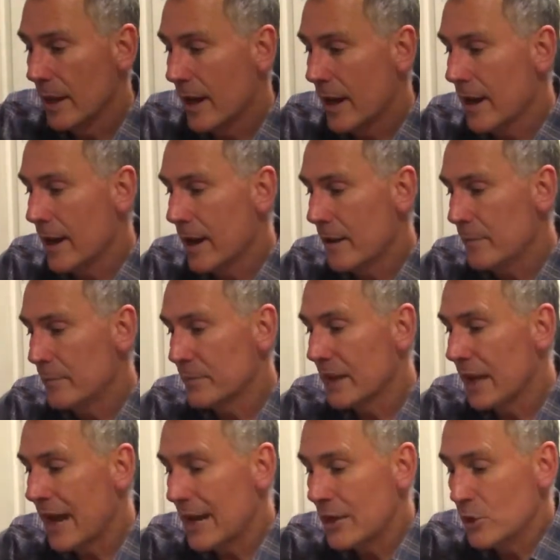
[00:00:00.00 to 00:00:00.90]

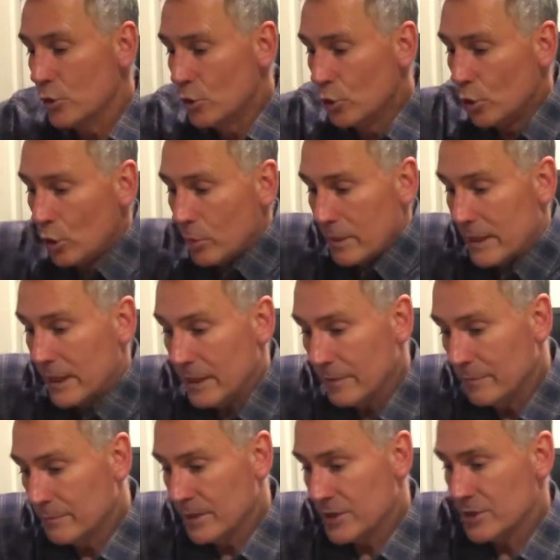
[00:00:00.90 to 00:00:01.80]
And normally,
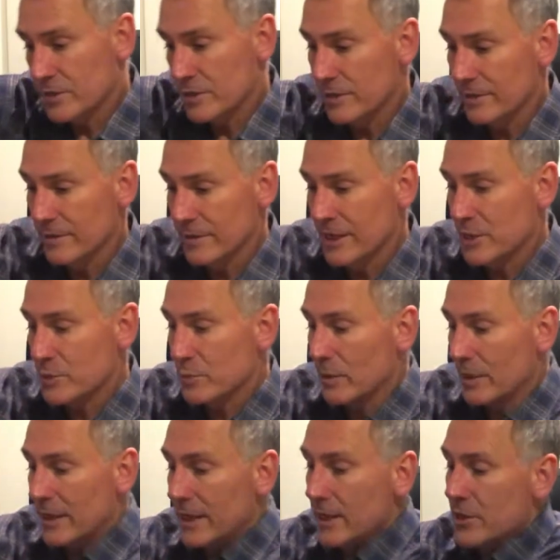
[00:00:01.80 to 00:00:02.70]
which this
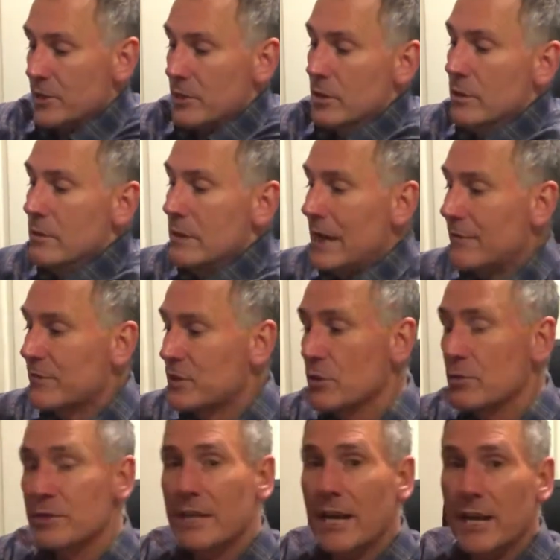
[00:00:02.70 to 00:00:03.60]
one is, you have
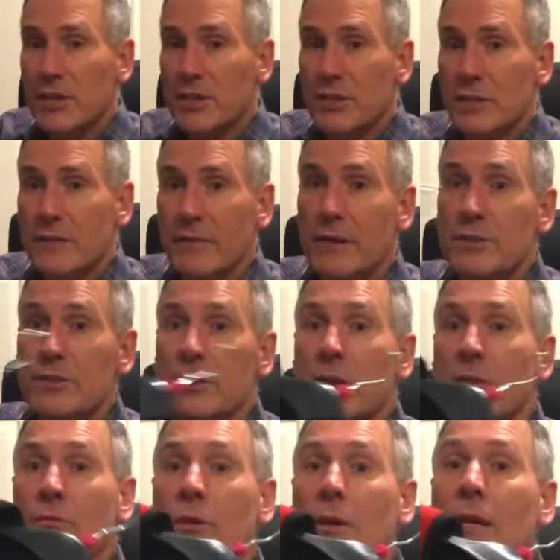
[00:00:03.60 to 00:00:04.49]
two sections of it. So
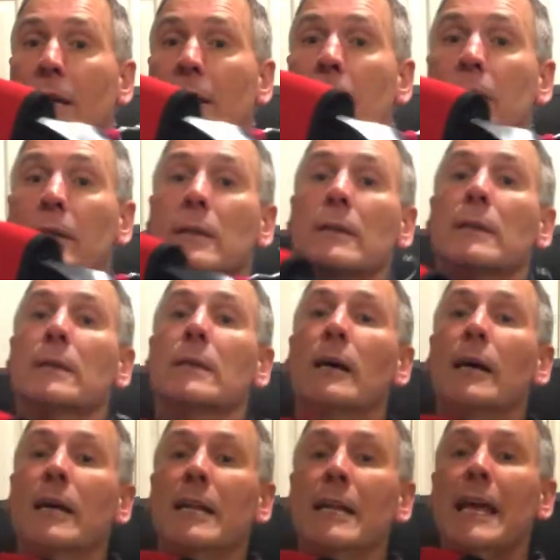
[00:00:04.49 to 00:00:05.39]
you've got like a
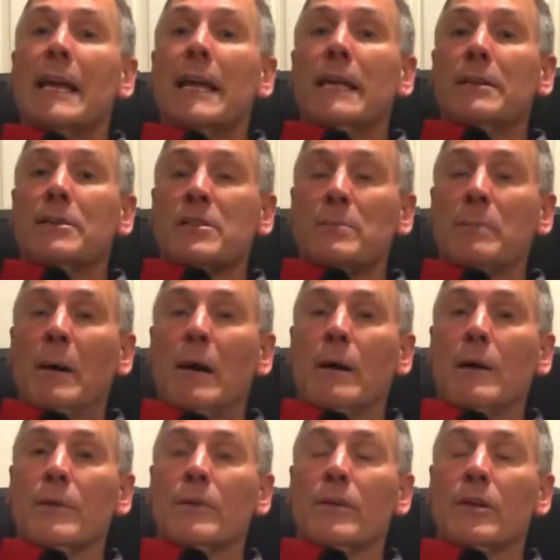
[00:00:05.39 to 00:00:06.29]
leggings
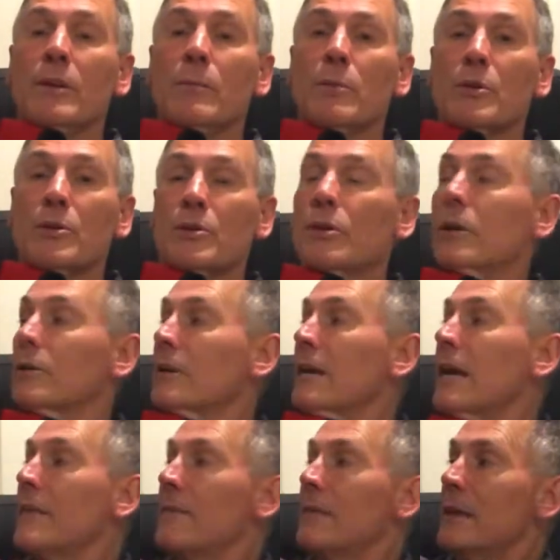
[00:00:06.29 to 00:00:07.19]
part that you put on,
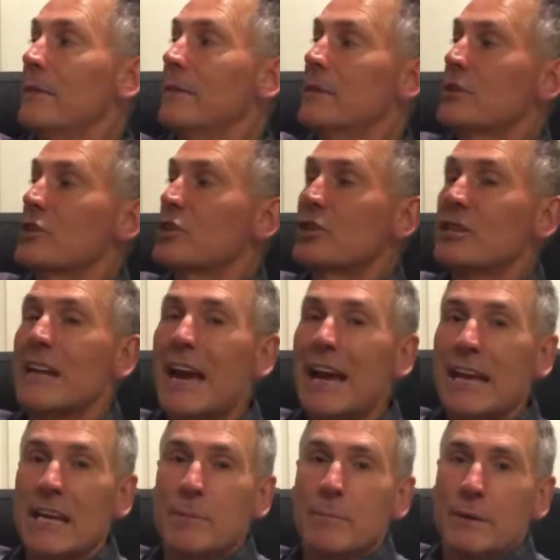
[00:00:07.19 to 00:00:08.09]
and then this
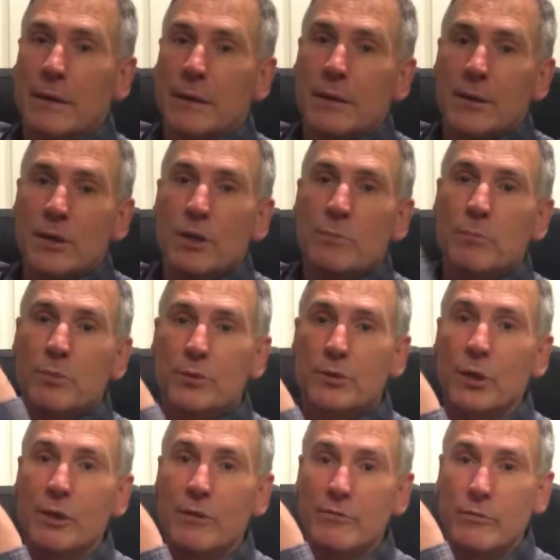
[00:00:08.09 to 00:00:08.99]
jacket part you put
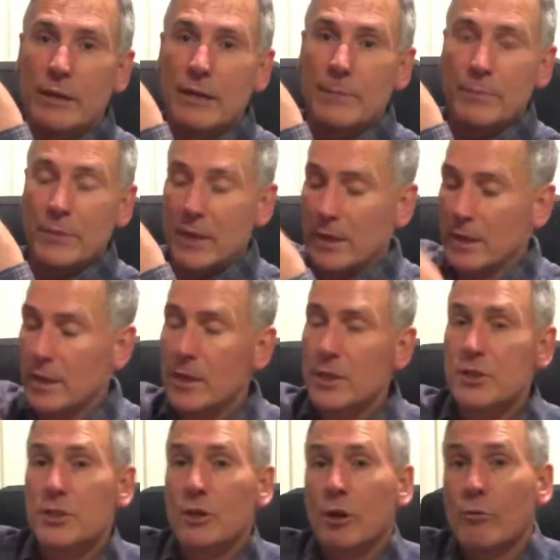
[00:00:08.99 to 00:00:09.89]
over it.
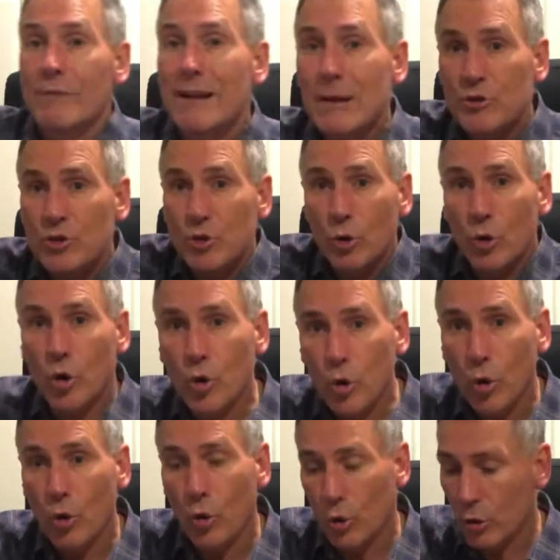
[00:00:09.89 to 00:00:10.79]
So around your
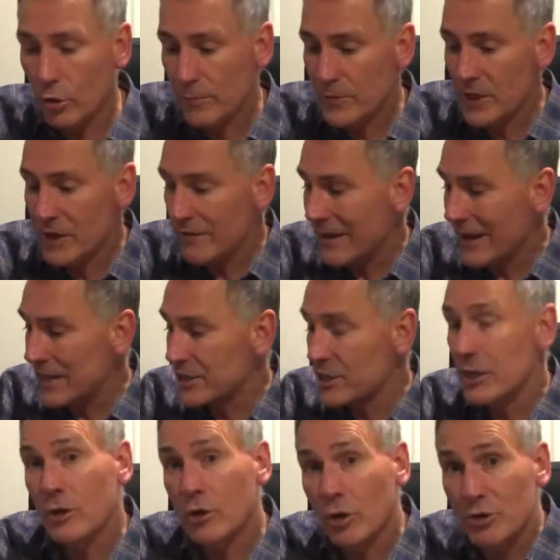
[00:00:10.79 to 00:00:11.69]
core, you've
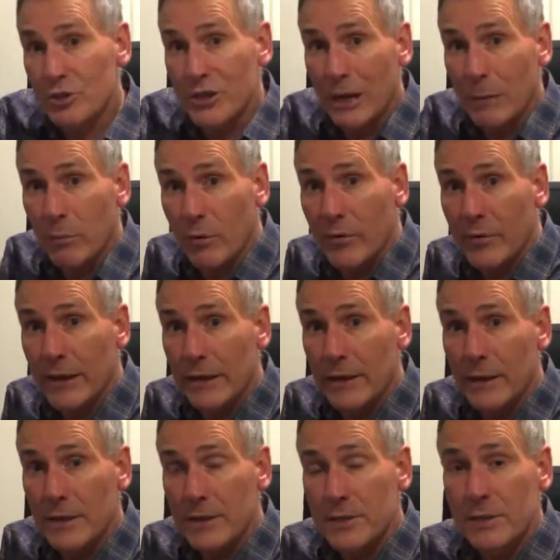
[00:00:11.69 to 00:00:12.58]
actually got double
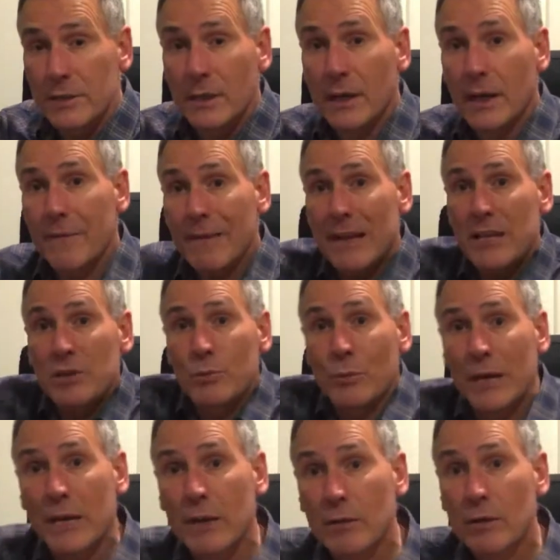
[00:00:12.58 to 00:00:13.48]
thickness, and that's
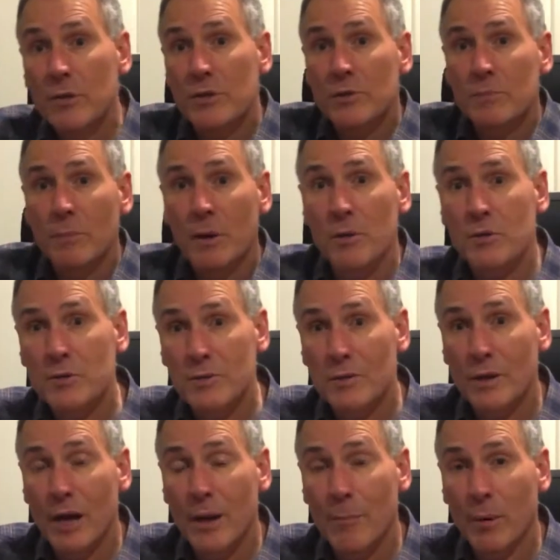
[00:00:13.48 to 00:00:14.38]
where you lose most
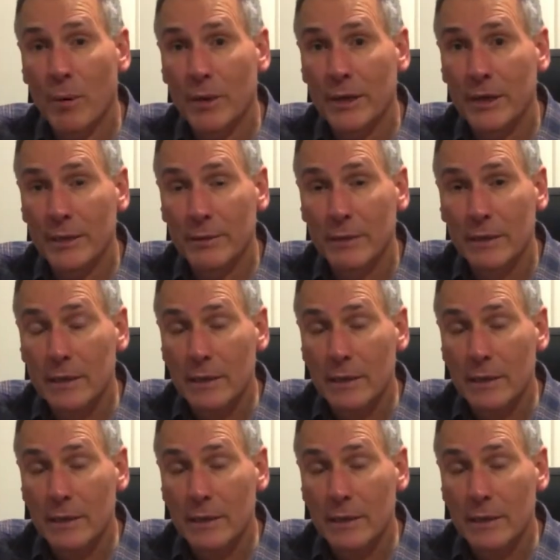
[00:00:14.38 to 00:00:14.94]
body